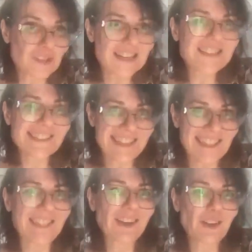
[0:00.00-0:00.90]
justice
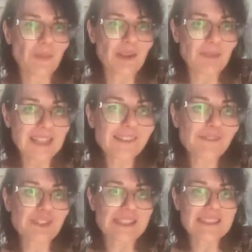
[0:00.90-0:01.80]
and the global
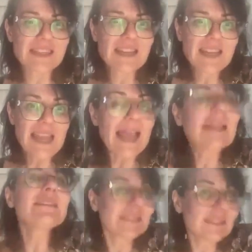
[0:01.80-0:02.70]
battlefield.
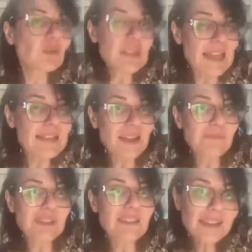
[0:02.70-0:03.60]
And to say
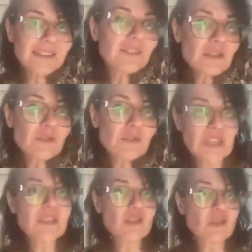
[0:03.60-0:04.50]
something, the interest of
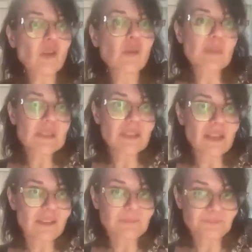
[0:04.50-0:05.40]
justice is always
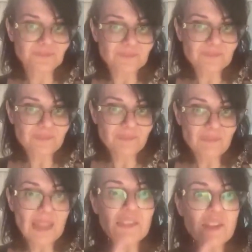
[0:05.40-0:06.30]
there.
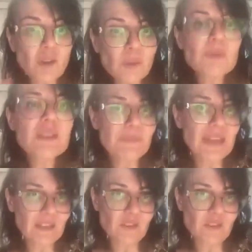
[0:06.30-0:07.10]
They always make a